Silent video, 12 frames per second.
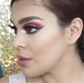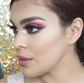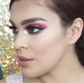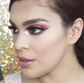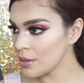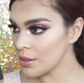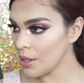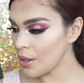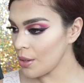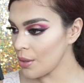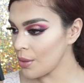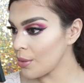
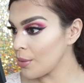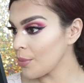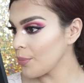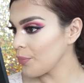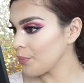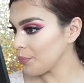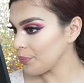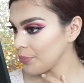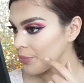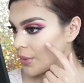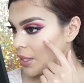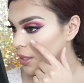So
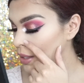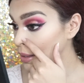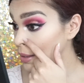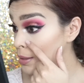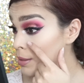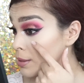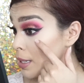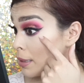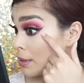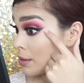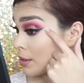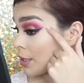this
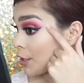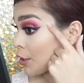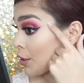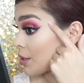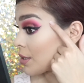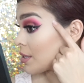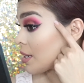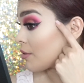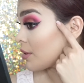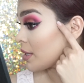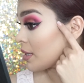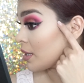side under here
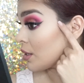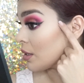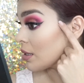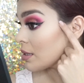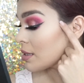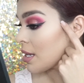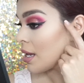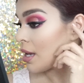definitely looks